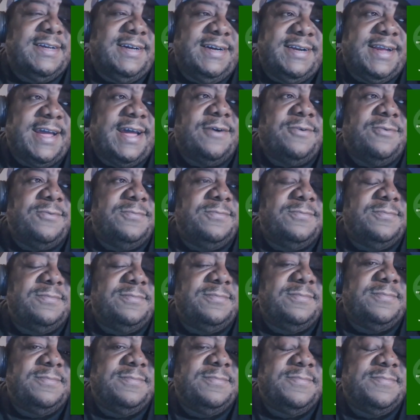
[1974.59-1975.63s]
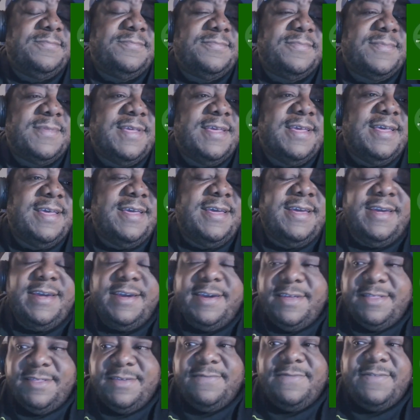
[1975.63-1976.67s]
cut out.
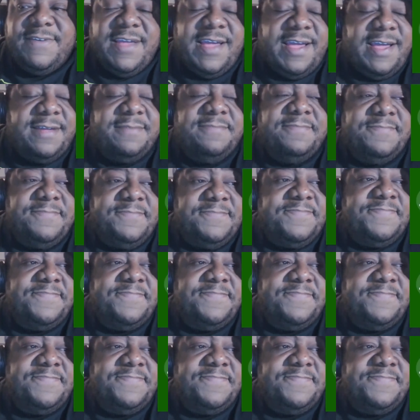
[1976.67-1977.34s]
'Cause if not,